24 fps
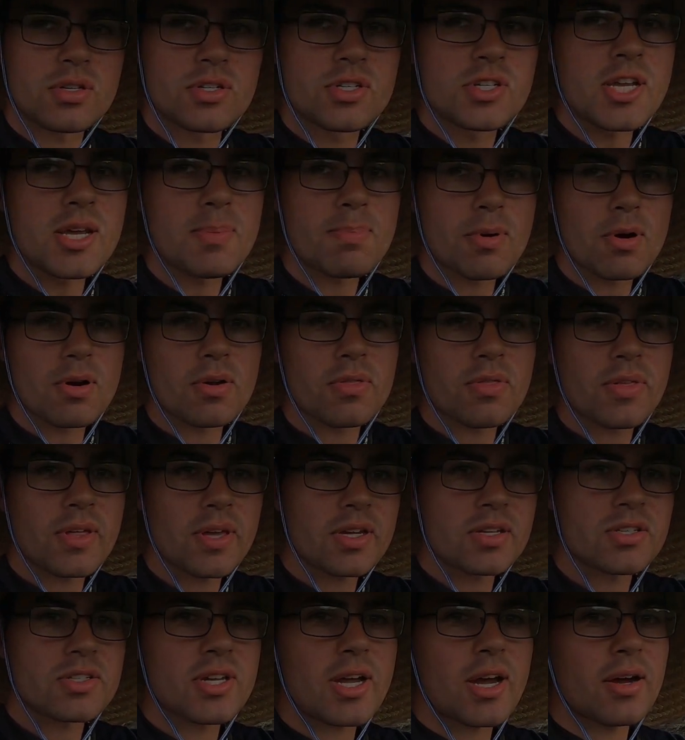deeper
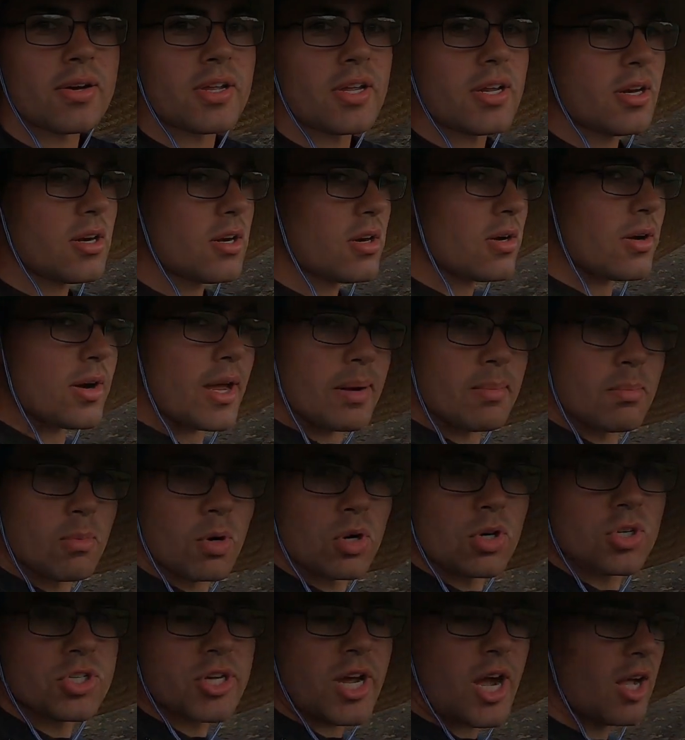things down here and more
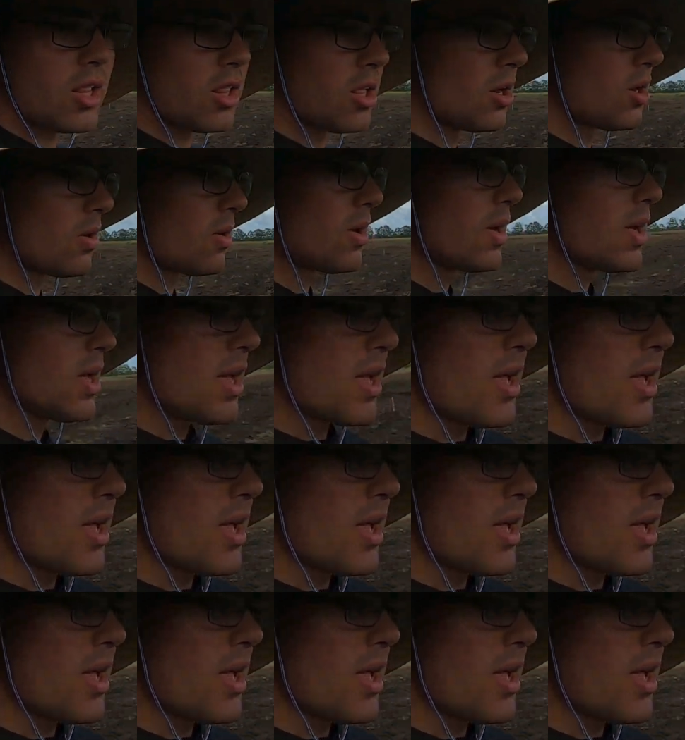shallow